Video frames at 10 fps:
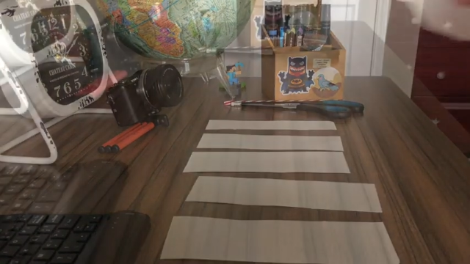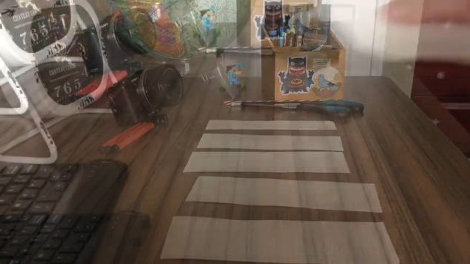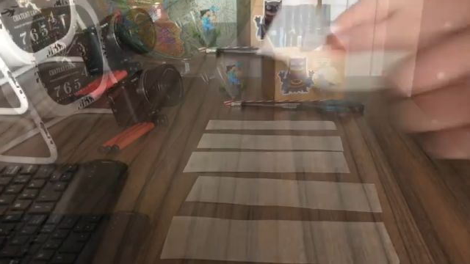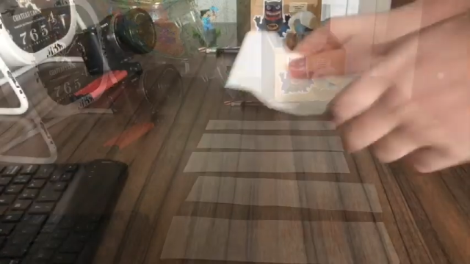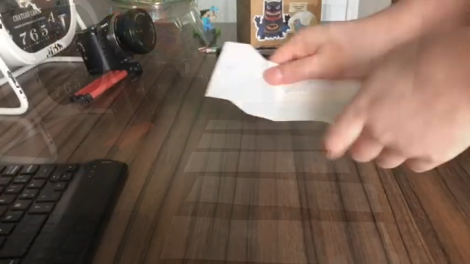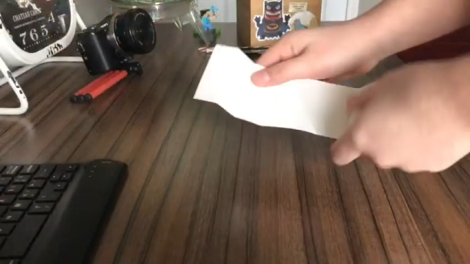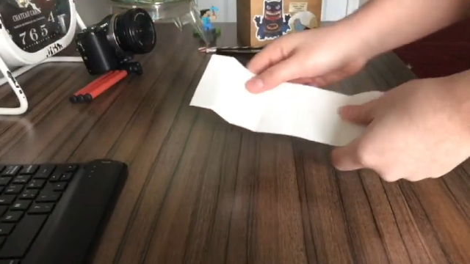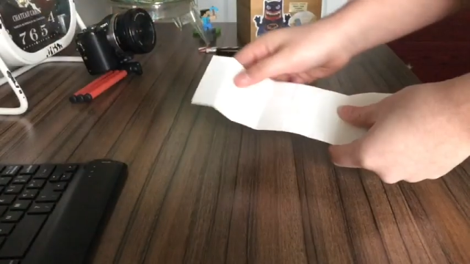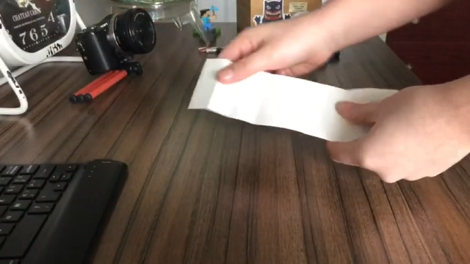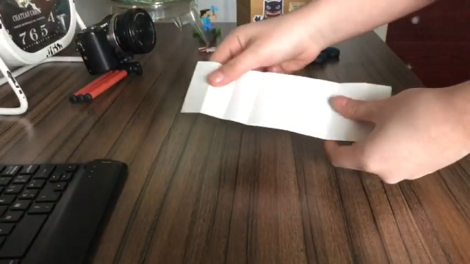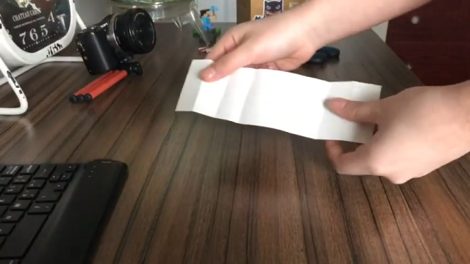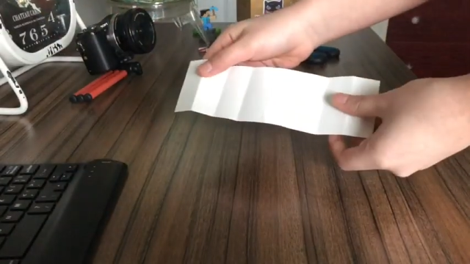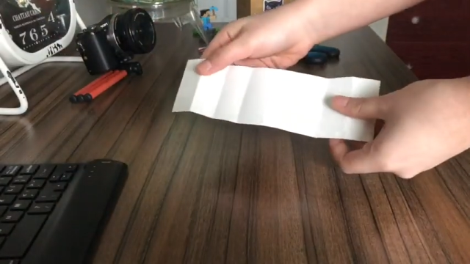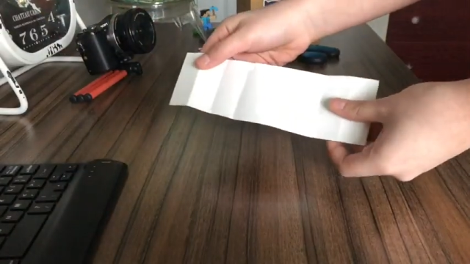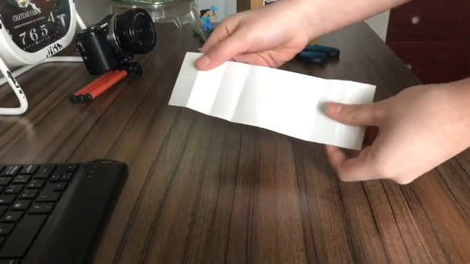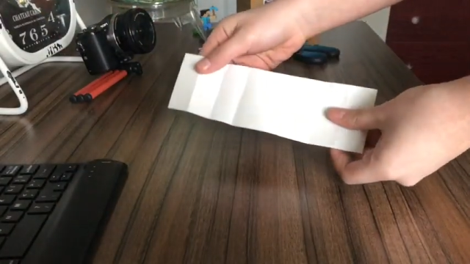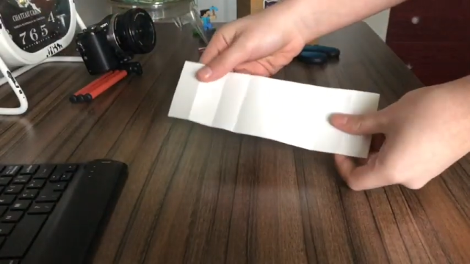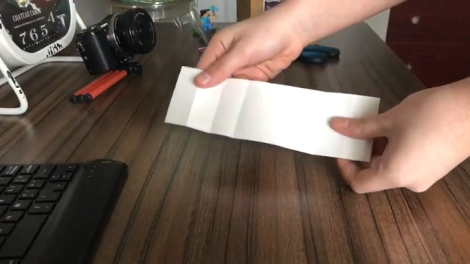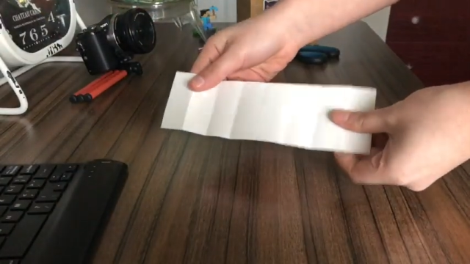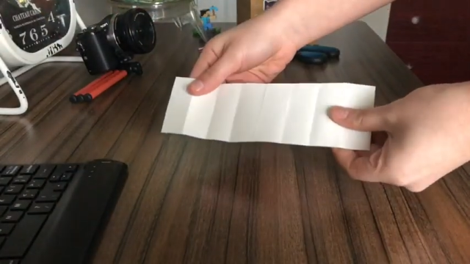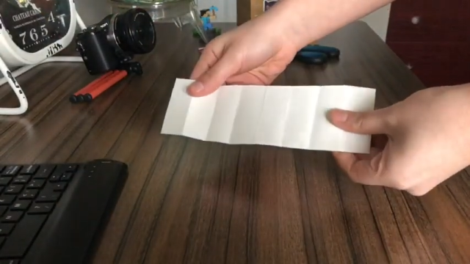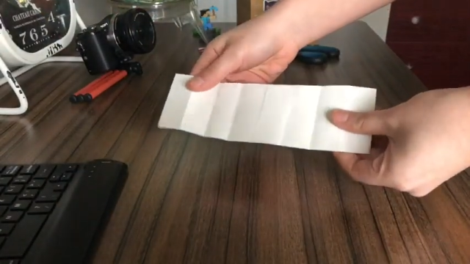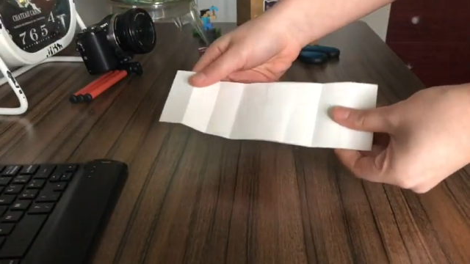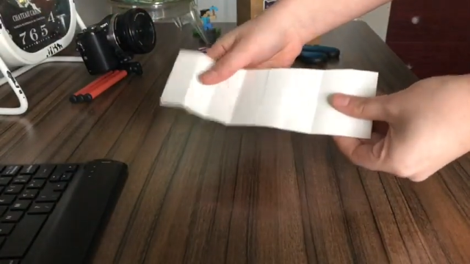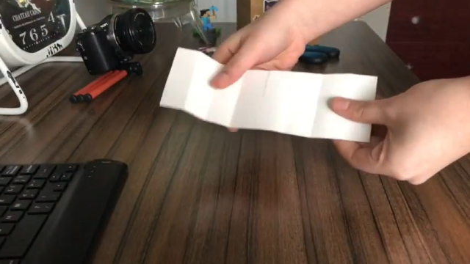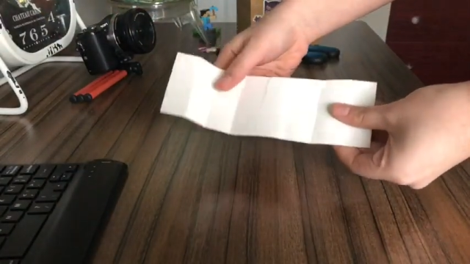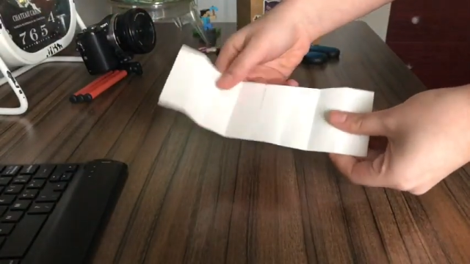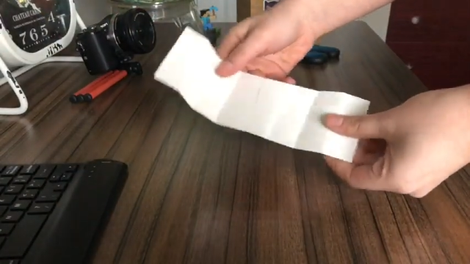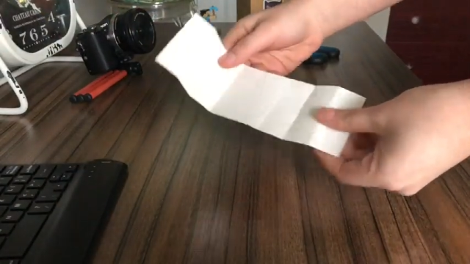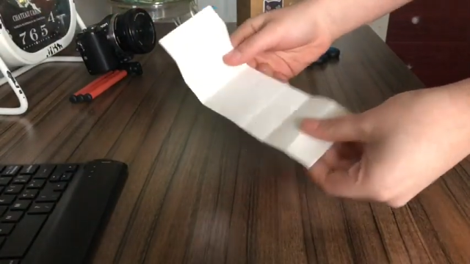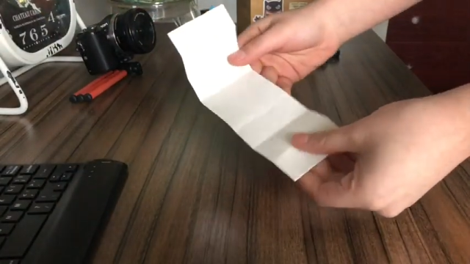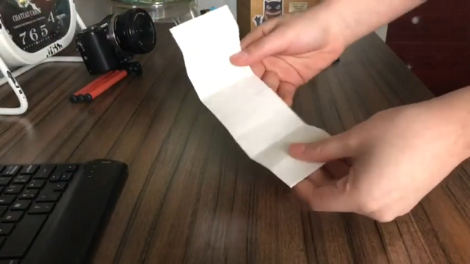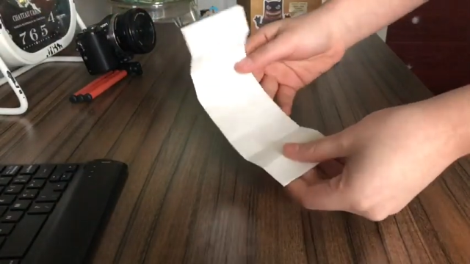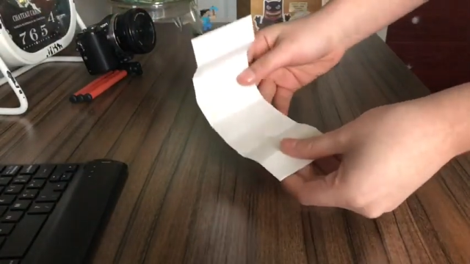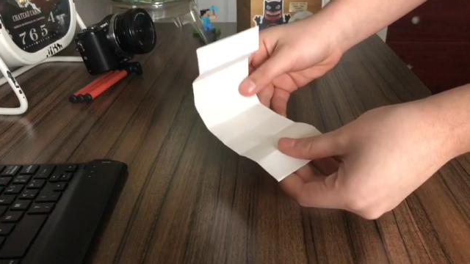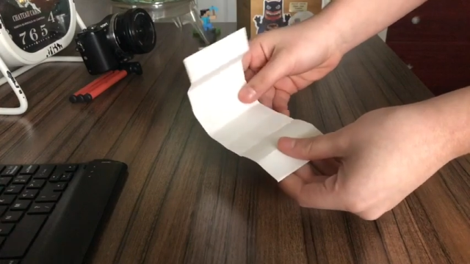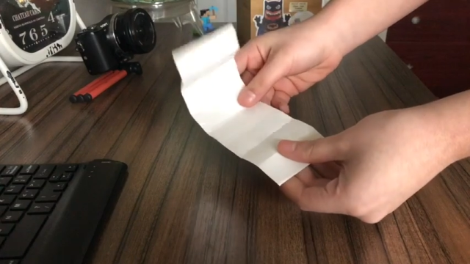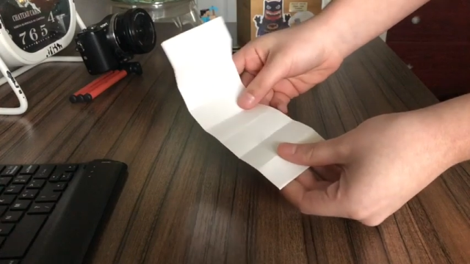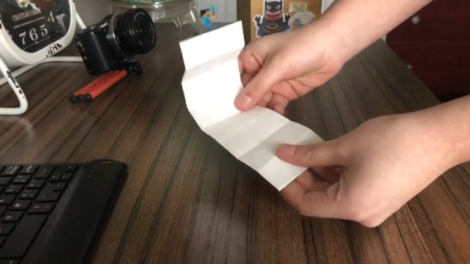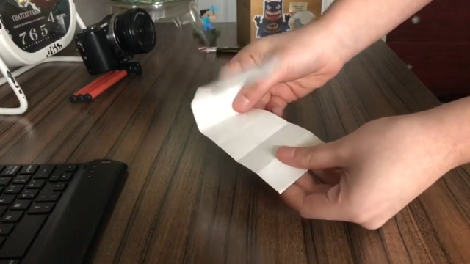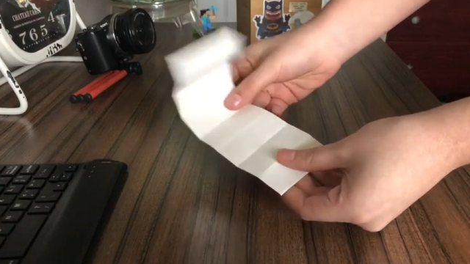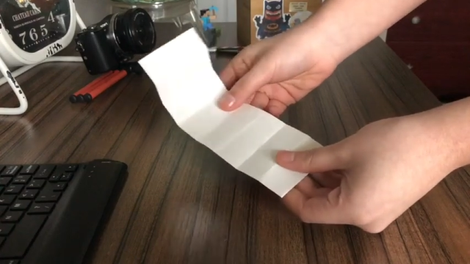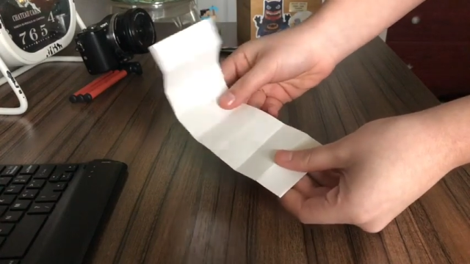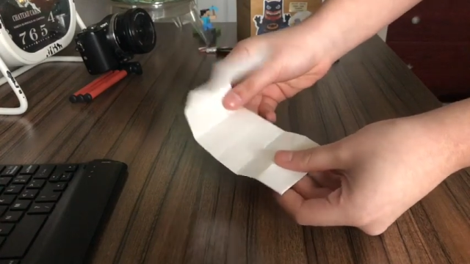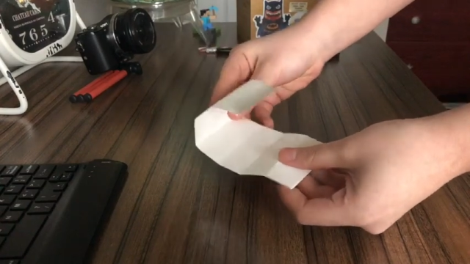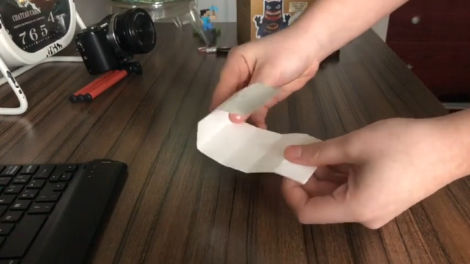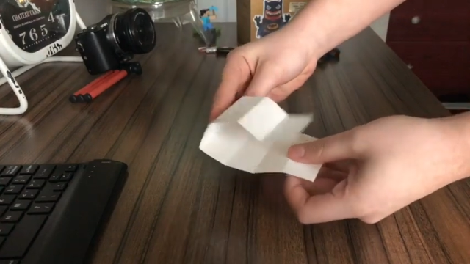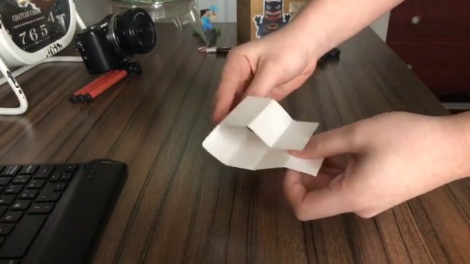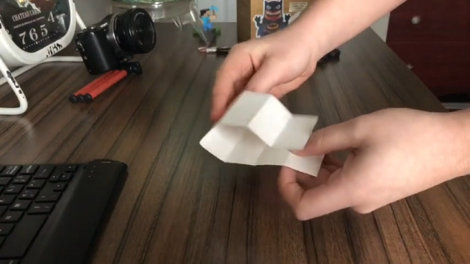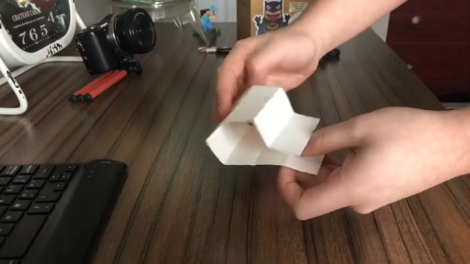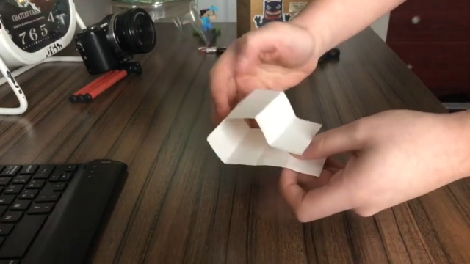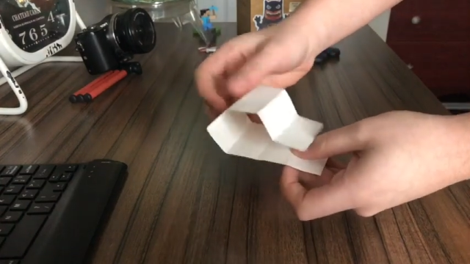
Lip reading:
(no speaker visible)